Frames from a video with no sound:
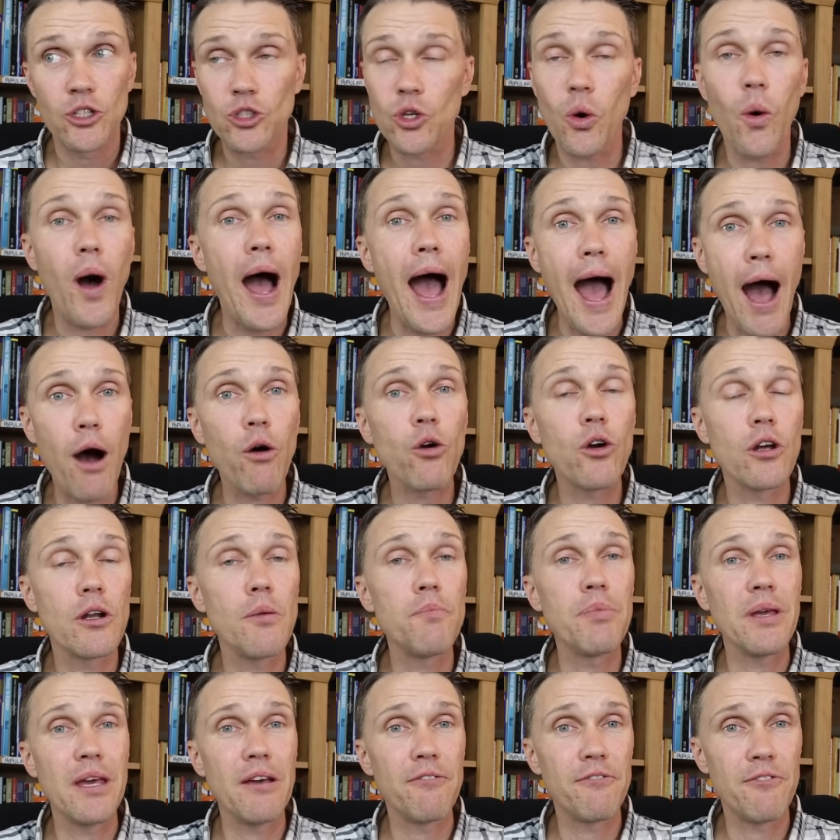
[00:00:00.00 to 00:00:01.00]
So how could
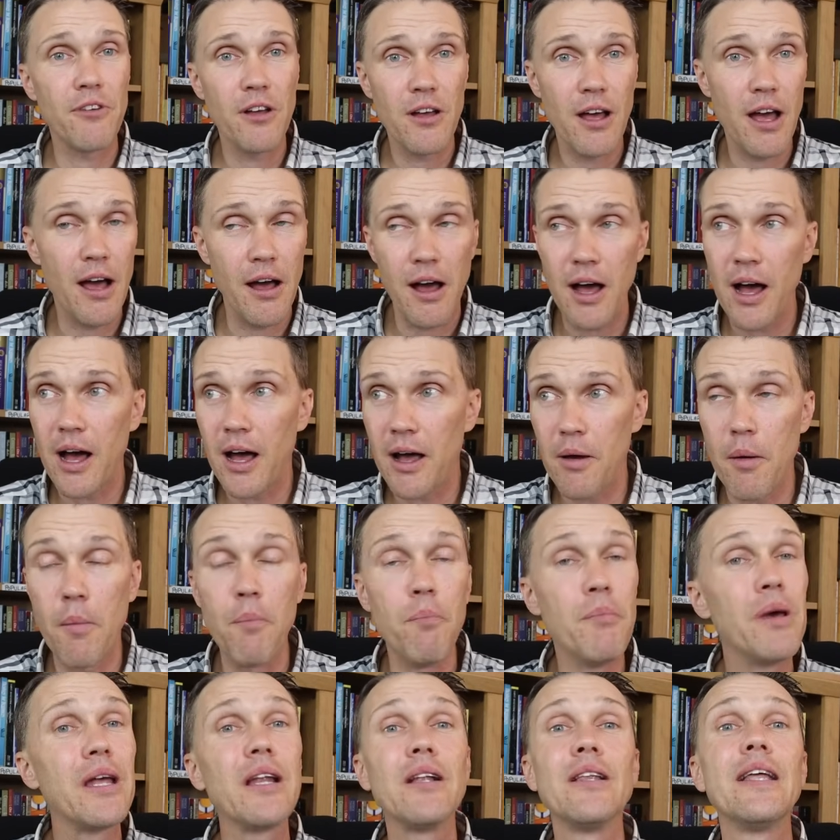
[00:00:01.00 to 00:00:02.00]
it be a, a,
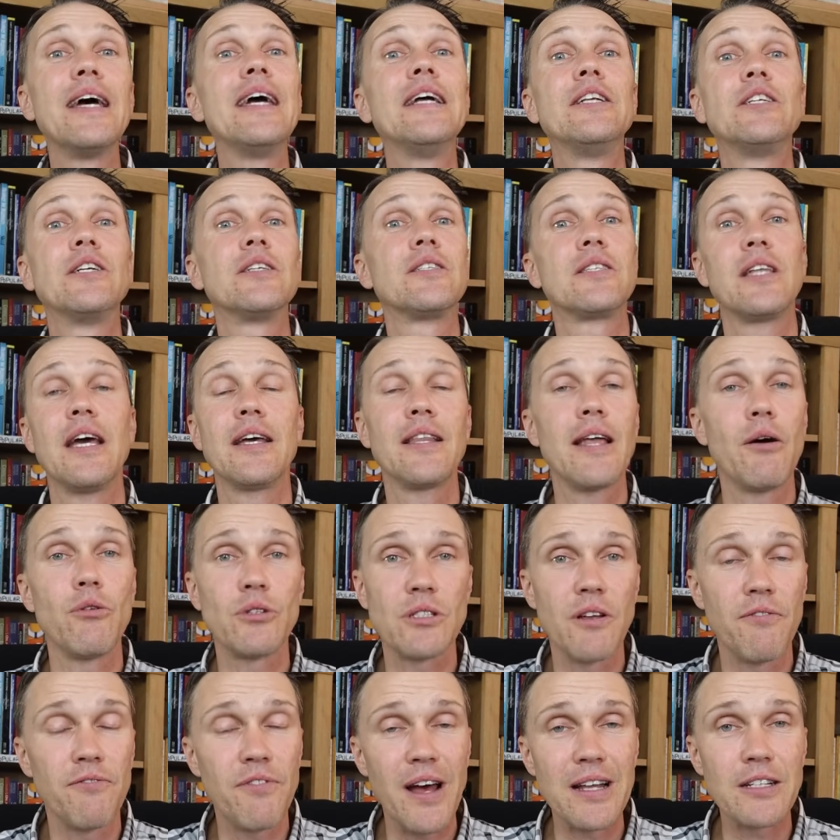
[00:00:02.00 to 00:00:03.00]
Middle Ages thing that
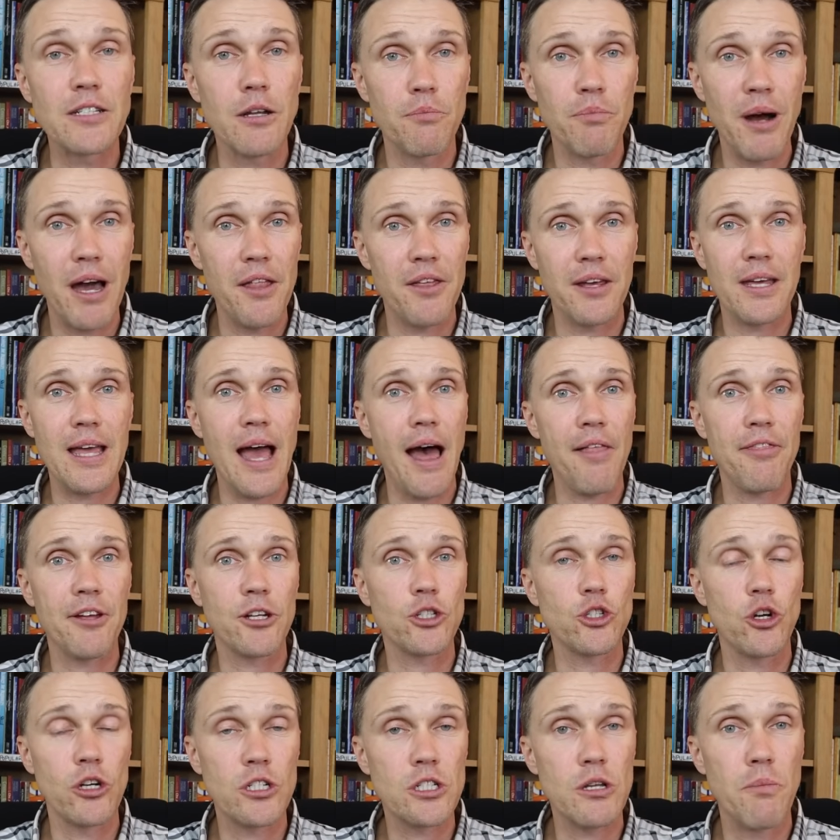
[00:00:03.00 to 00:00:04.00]
was invented by the
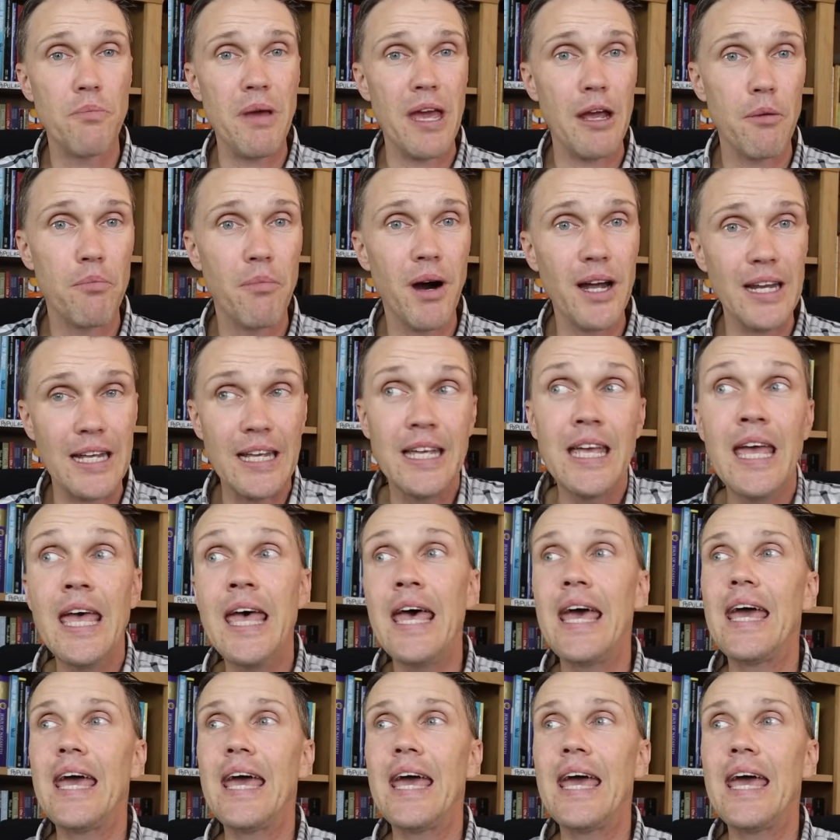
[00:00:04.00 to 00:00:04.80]
Catholic Church to make money?